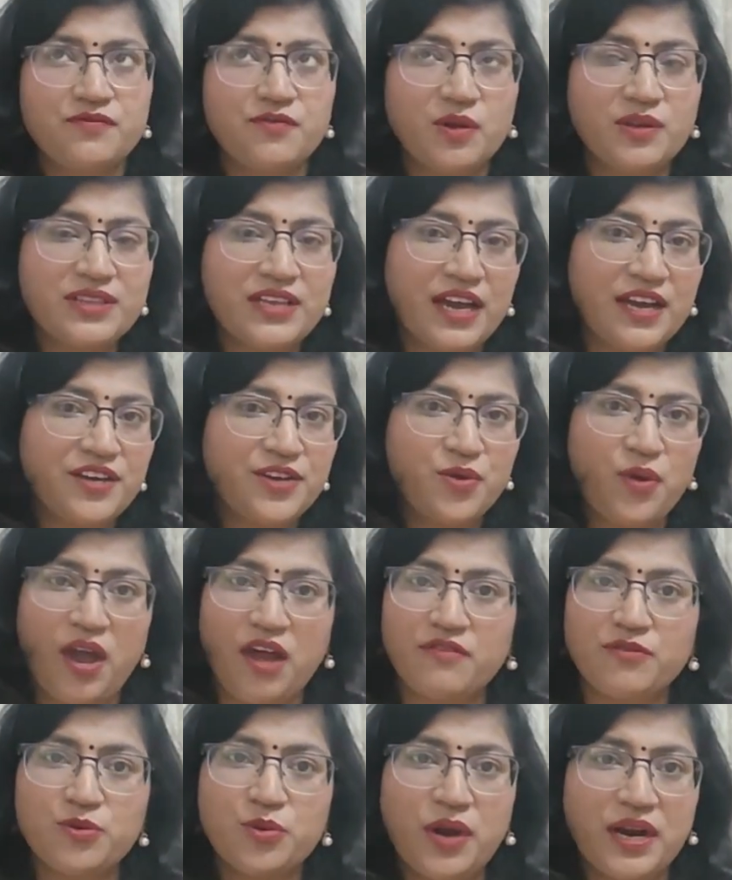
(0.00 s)
For that you
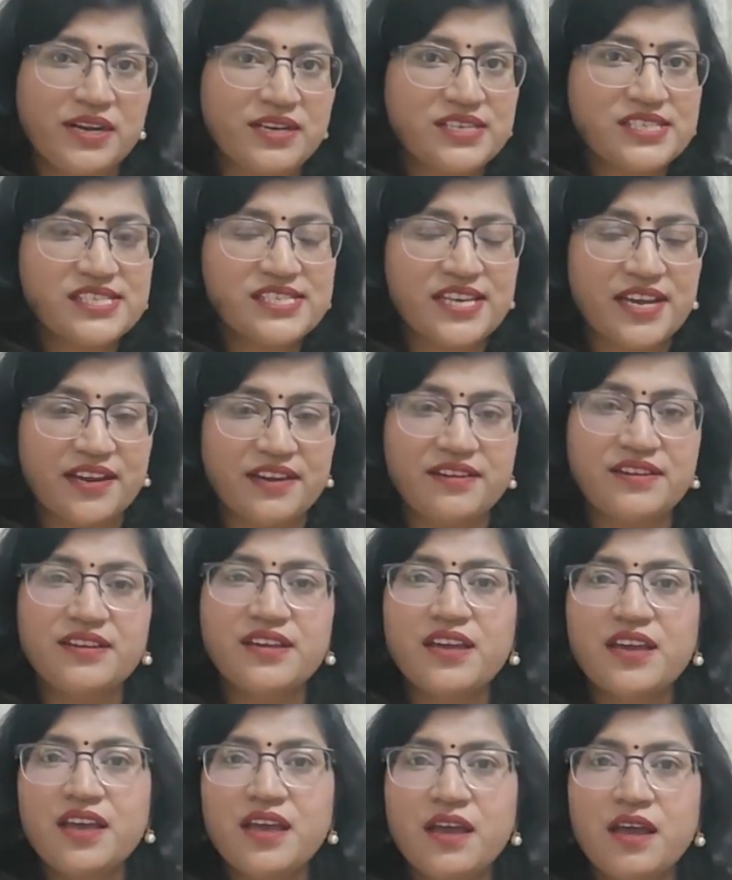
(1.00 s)
have to understand
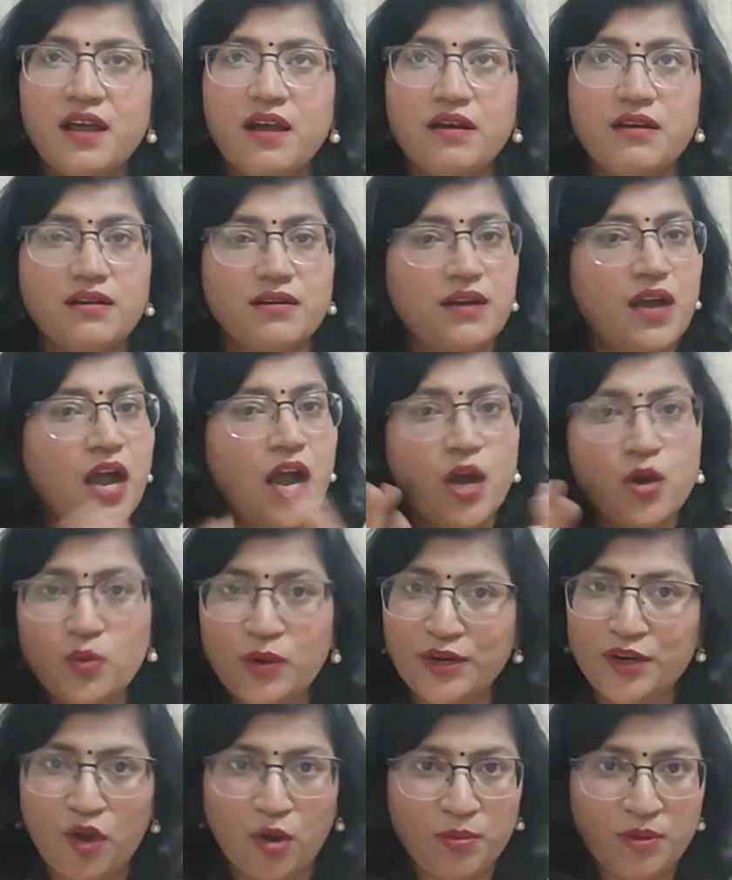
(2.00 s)

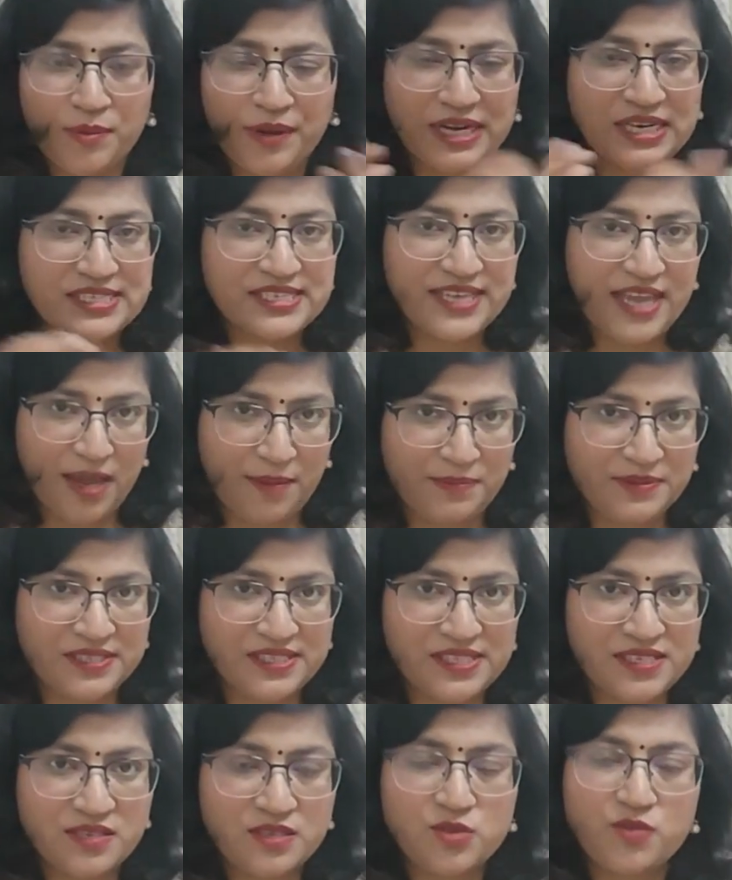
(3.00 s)
how a normal pregnancy
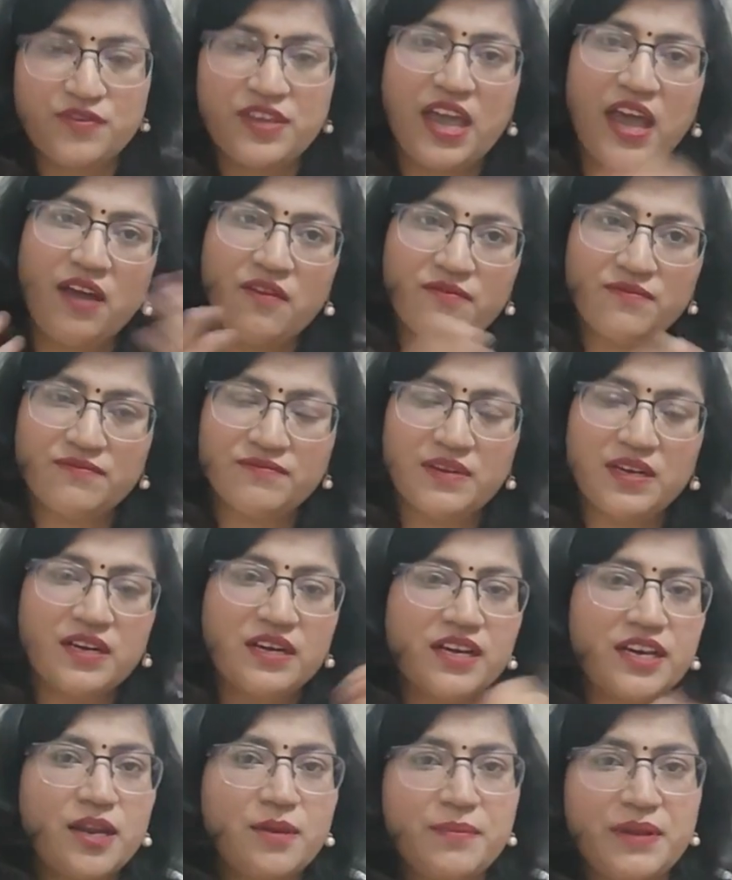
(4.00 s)
happens. So we have
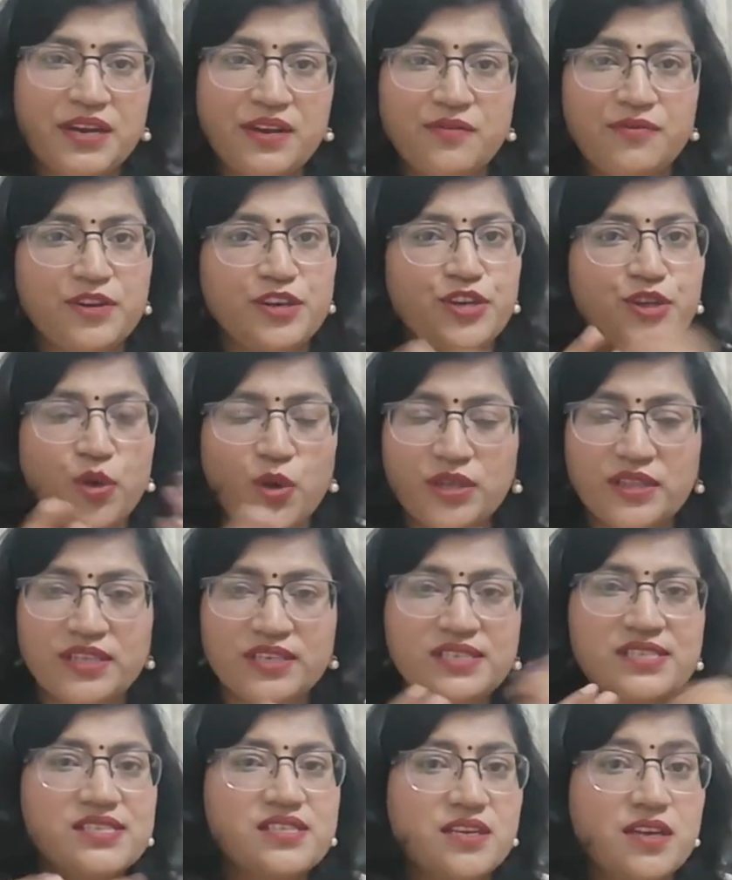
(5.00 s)
earlier made a video on
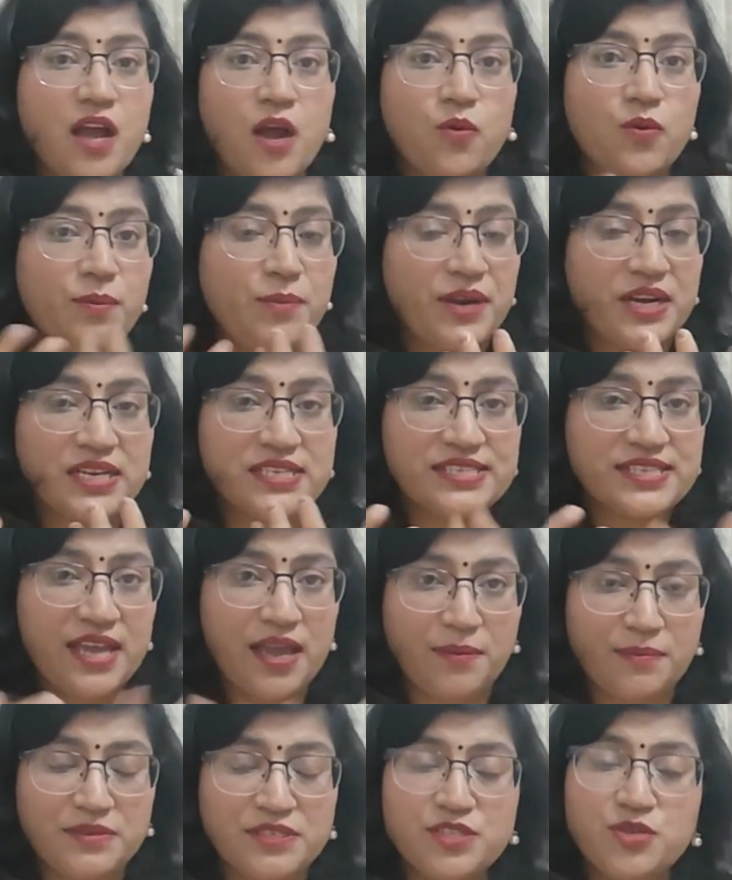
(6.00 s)
this, that how a pregnancy
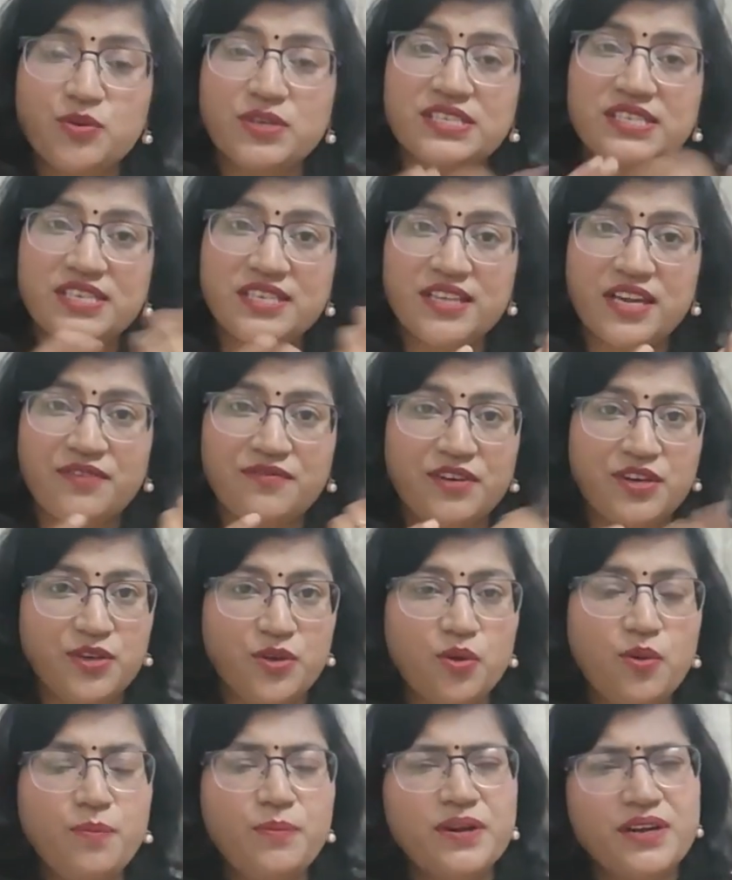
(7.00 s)
happens. You can see that
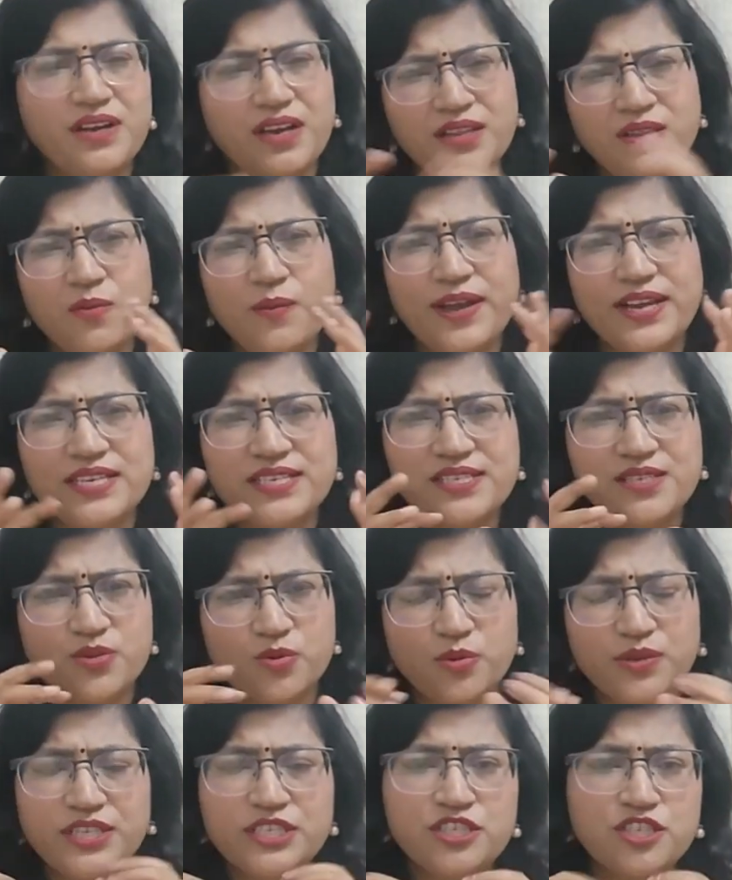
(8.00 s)
video, but otherwise,
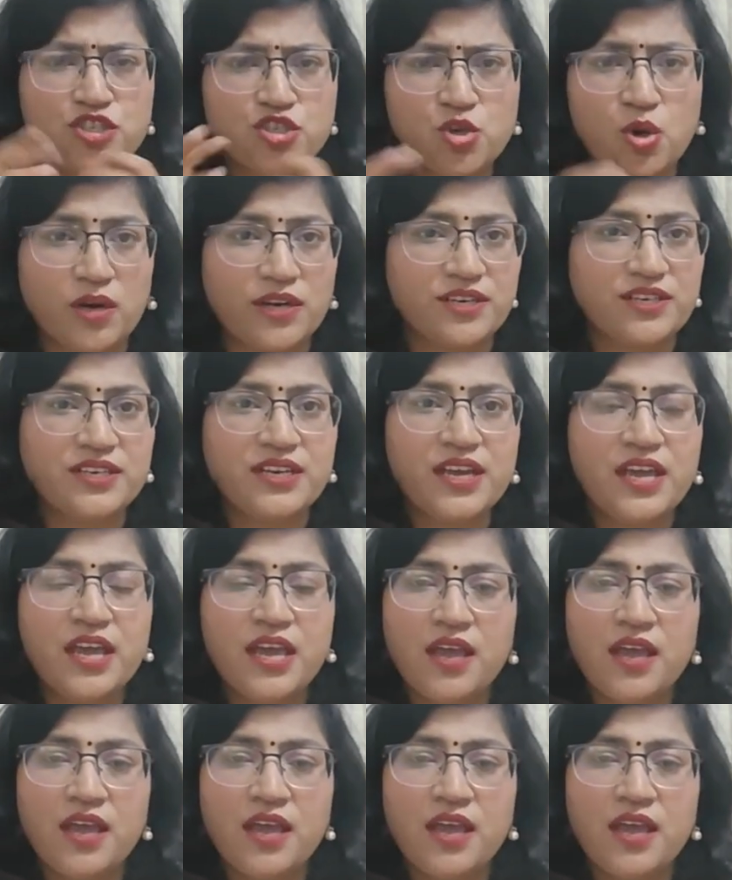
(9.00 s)
in short,